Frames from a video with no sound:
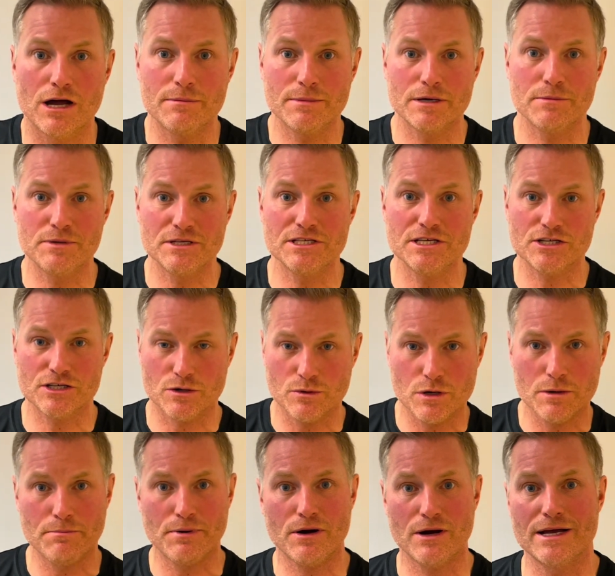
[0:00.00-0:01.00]
I'm in a position, I
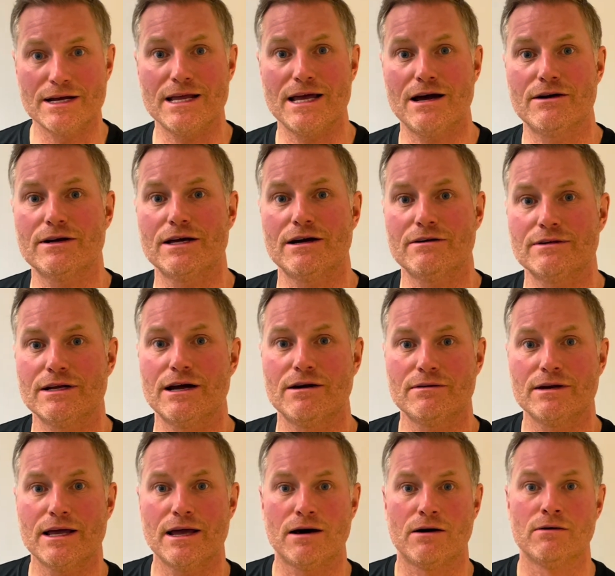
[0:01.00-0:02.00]
want to buy
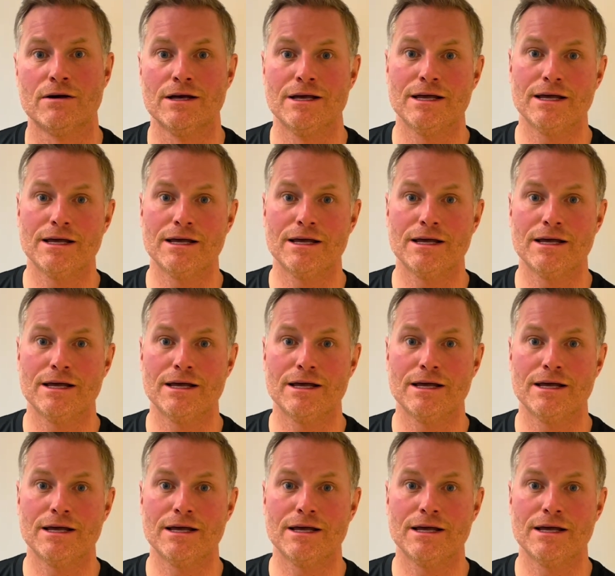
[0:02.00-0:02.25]
now,